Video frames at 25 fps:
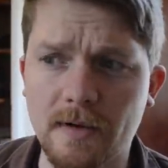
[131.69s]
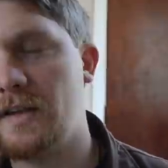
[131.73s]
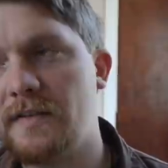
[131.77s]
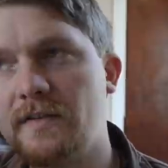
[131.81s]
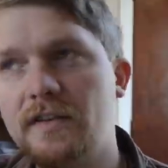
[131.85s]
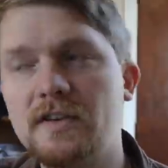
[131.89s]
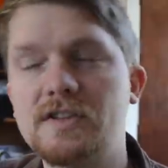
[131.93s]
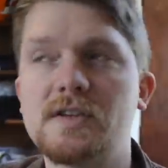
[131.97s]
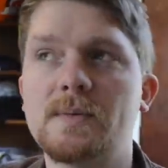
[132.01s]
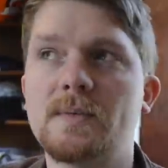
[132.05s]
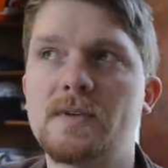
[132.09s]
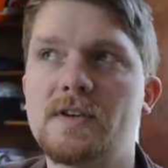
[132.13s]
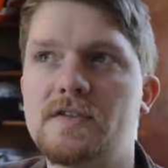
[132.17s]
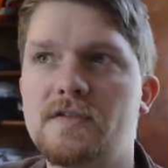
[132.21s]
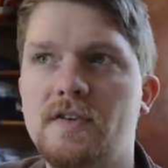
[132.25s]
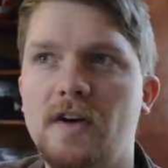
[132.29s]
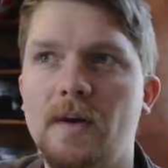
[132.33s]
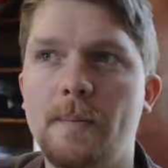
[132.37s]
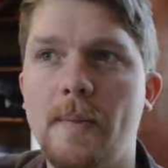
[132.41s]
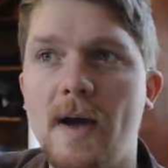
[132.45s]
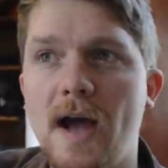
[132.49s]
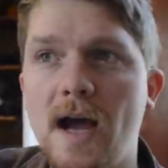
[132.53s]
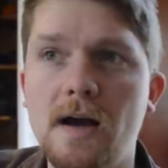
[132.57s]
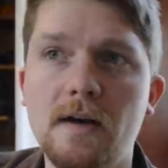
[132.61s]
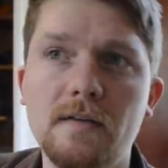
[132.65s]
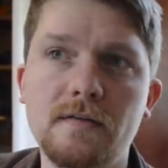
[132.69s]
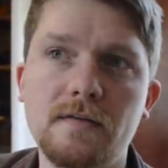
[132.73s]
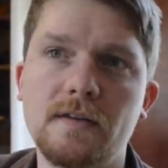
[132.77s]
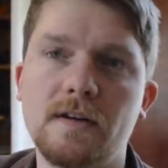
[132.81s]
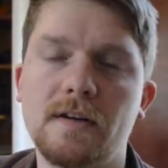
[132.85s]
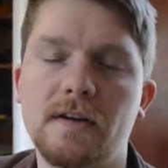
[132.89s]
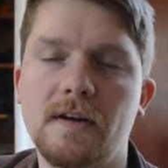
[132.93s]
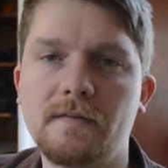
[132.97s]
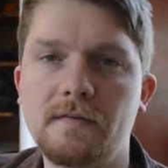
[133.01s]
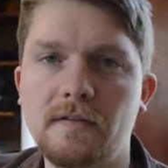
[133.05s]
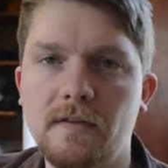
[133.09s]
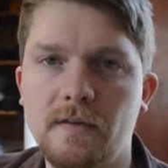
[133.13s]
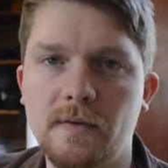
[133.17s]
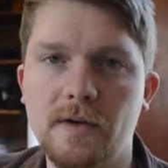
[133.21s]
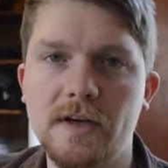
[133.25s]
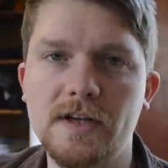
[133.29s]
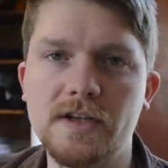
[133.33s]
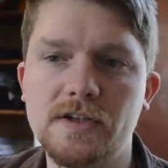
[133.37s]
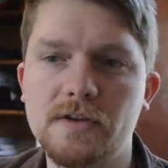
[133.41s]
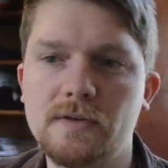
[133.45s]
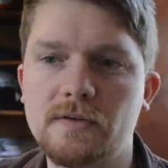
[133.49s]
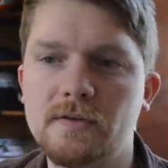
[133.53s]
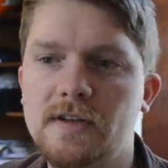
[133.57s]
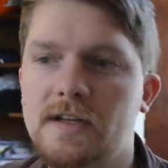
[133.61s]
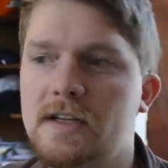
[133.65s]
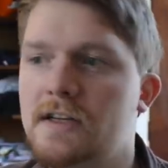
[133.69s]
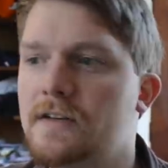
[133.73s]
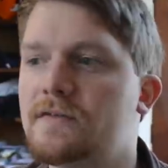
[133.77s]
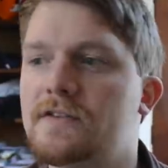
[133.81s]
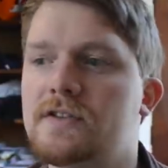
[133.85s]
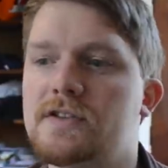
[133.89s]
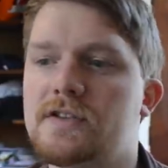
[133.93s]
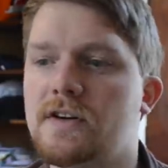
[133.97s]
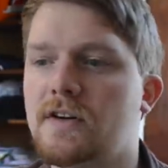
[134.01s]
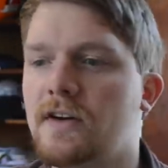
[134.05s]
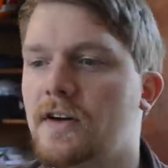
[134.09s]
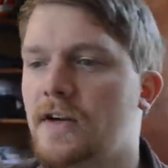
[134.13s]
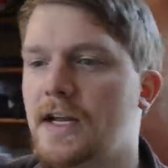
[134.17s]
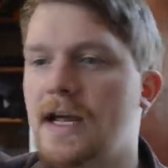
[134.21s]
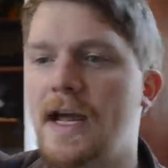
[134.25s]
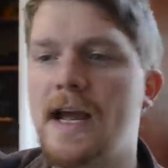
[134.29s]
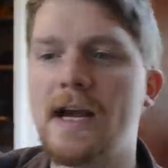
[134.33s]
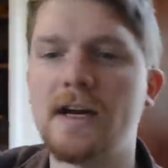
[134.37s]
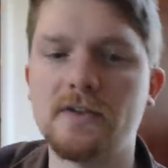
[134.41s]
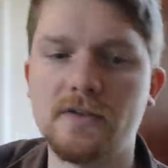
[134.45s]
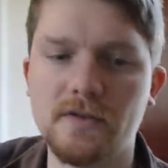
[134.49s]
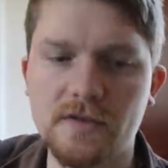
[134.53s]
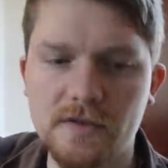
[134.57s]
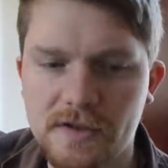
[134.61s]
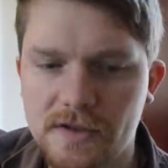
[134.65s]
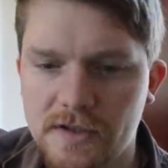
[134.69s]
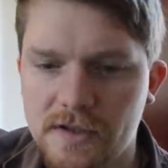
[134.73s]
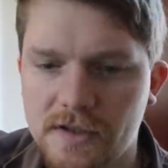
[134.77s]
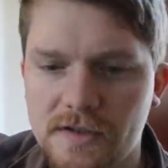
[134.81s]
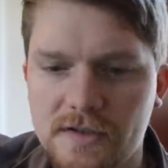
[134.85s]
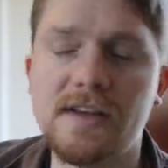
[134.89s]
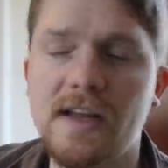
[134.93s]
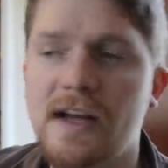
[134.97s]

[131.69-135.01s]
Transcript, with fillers: You've got someone who's very powerful and influential, and then you've just got actresses.